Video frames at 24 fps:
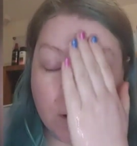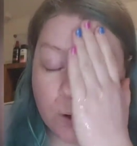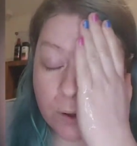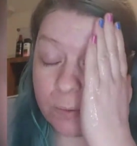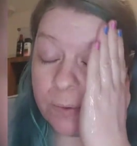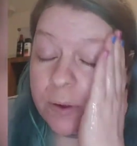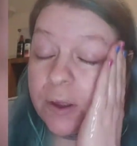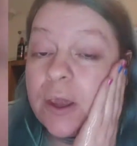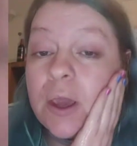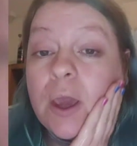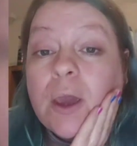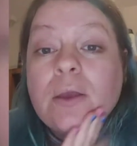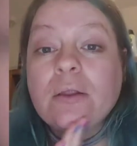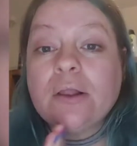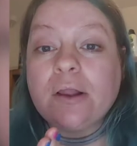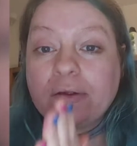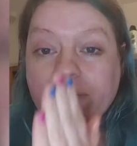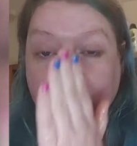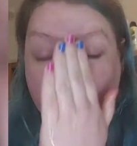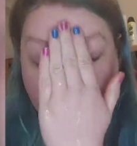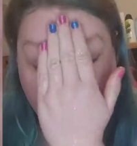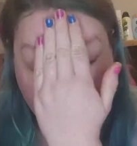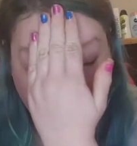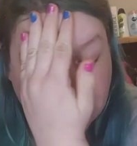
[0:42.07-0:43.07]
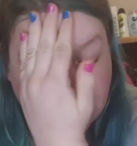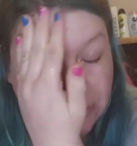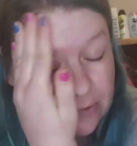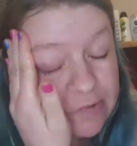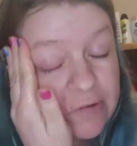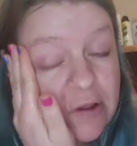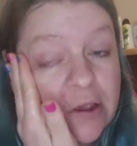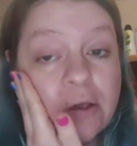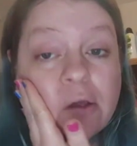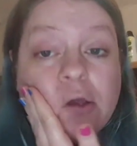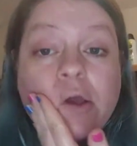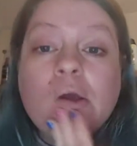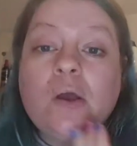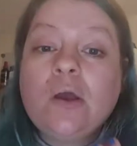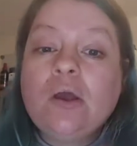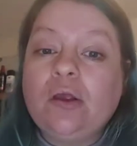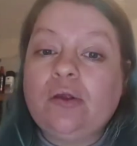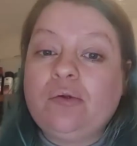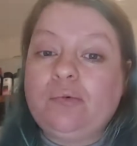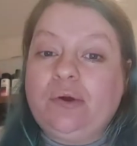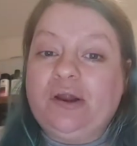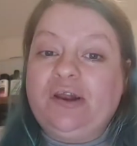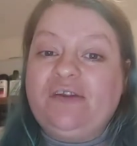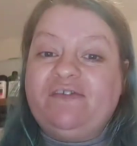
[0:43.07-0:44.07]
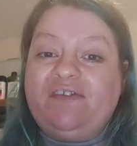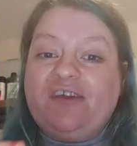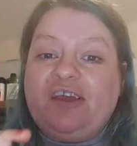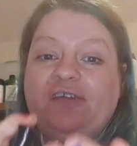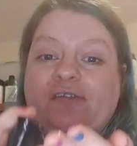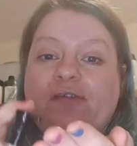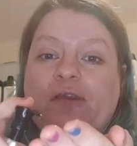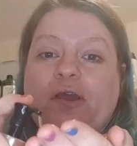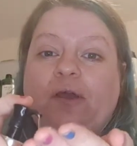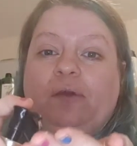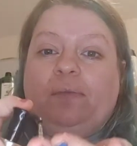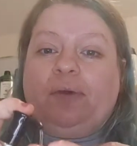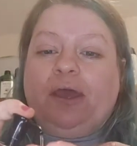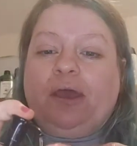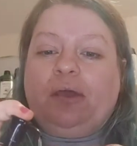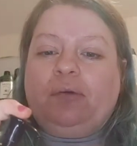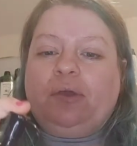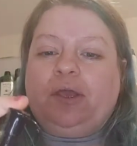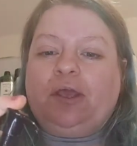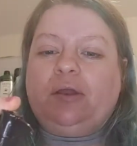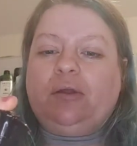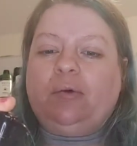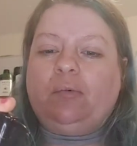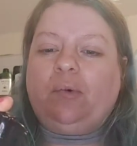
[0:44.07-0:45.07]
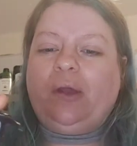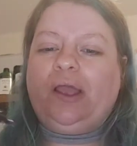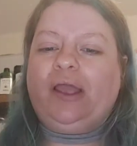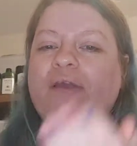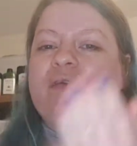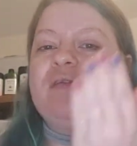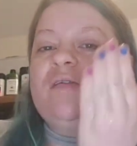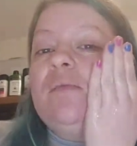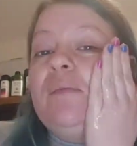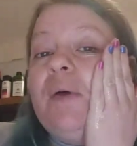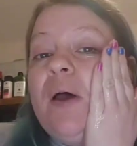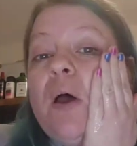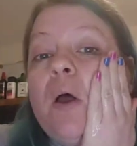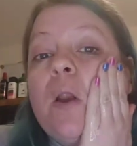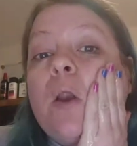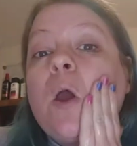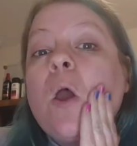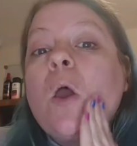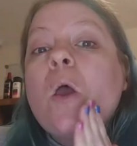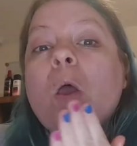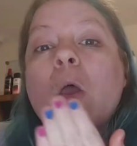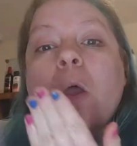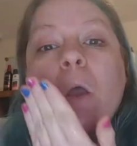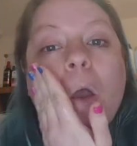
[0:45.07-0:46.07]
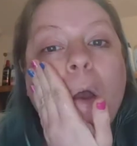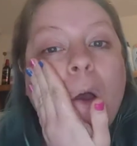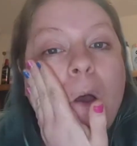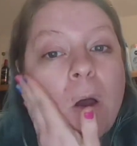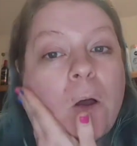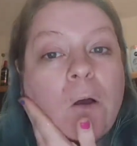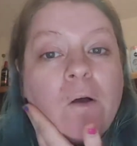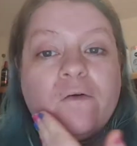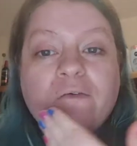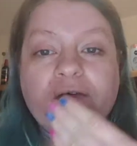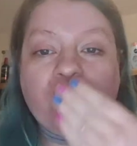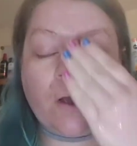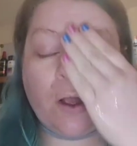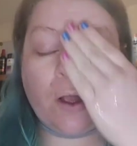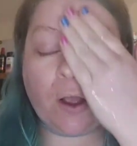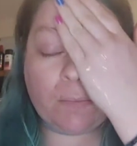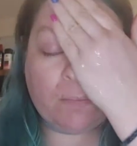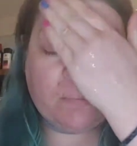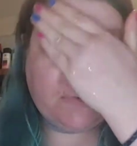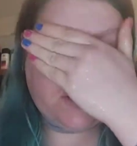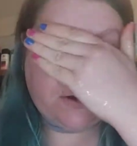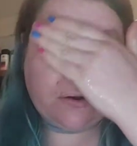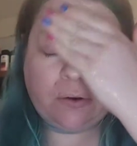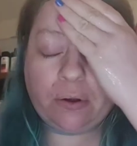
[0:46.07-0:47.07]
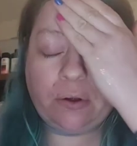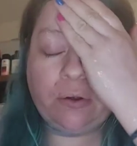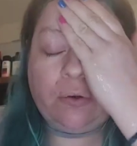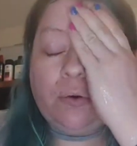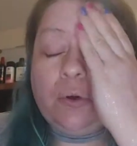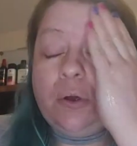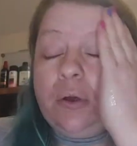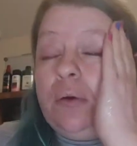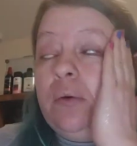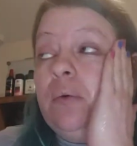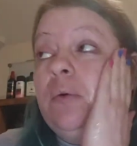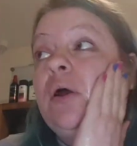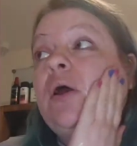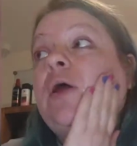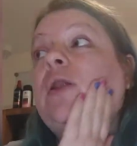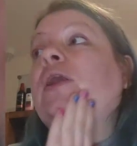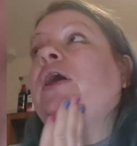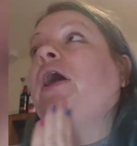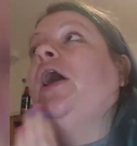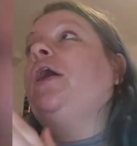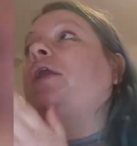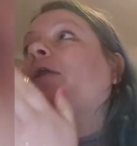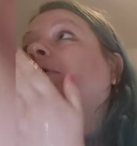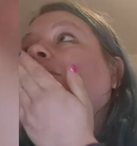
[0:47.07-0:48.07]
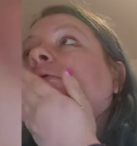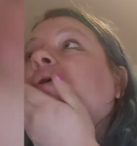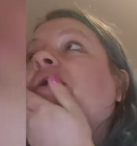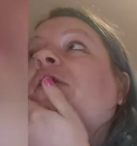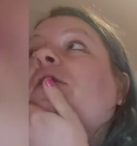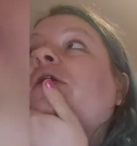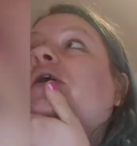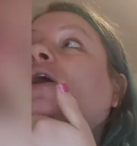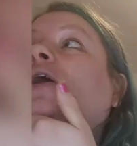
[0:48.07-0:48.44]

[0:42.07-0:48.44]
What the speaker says: There you go, that's what you're going to do. So wet the face a little bit, and we're going to wax them on our midnight oil, and then we're going